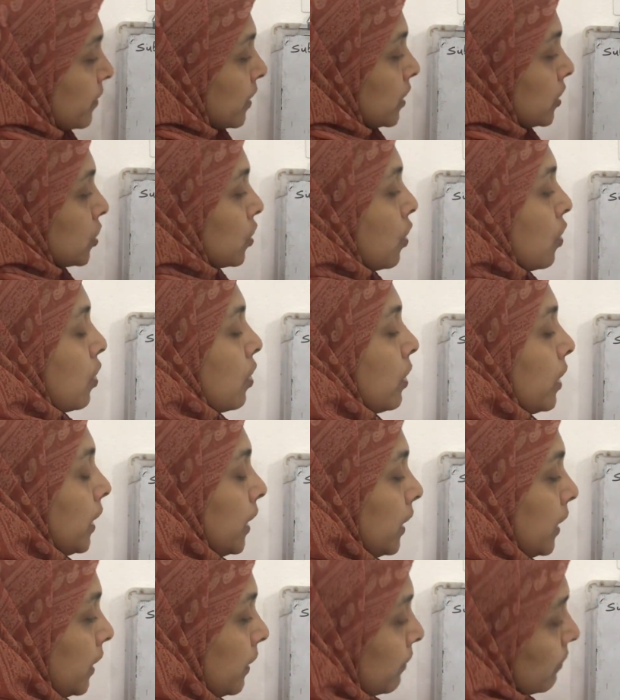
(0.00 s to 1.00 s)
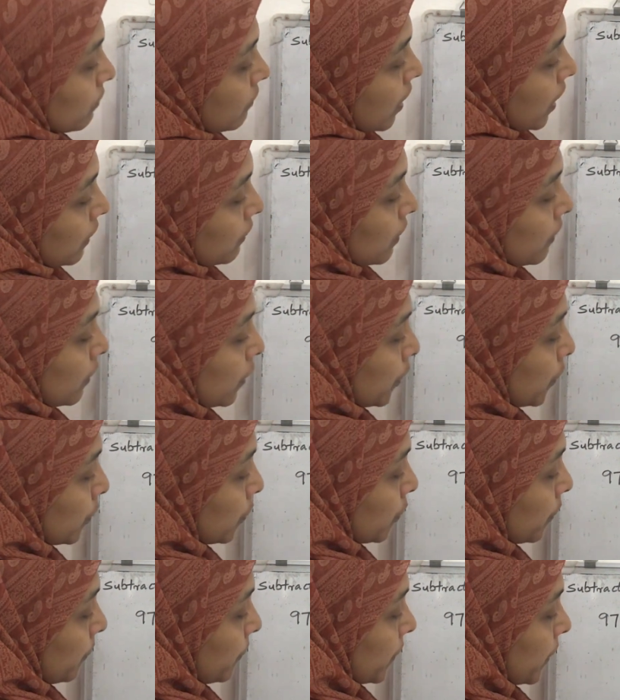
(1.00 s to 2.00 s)
So what we will
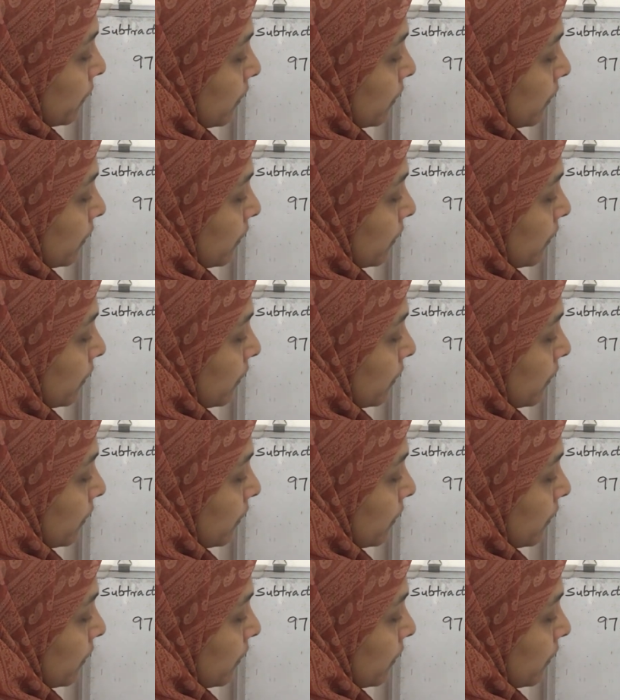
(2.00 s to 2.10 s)
do?